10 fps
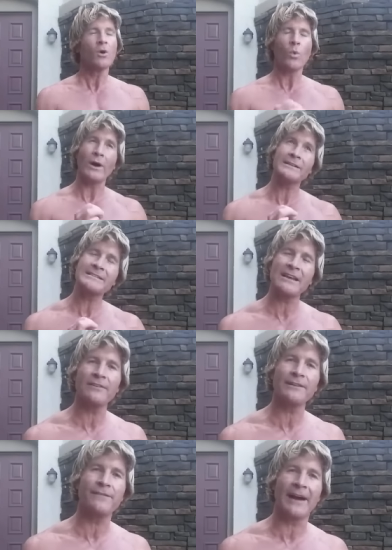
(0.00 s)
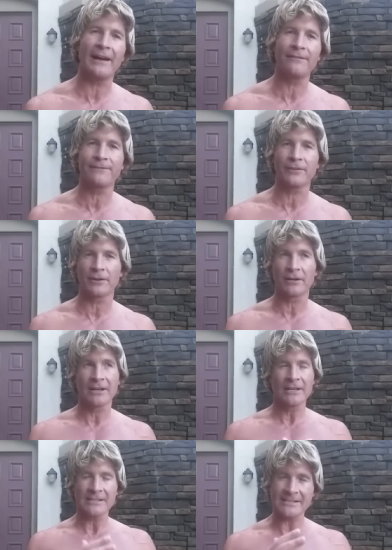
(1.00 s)
175 for
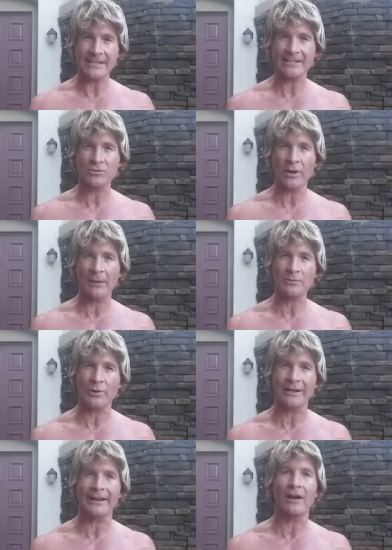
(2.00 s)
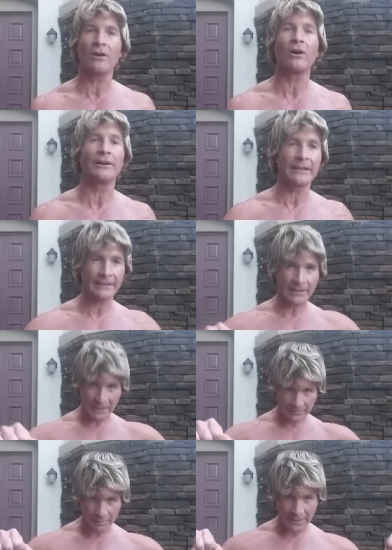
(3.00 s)
six reps right now on
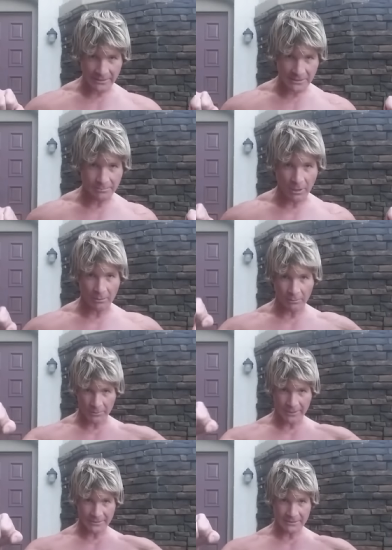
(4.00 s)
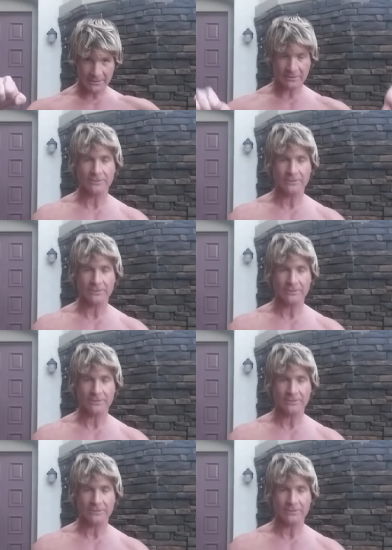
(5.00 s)
incline press, barbell press.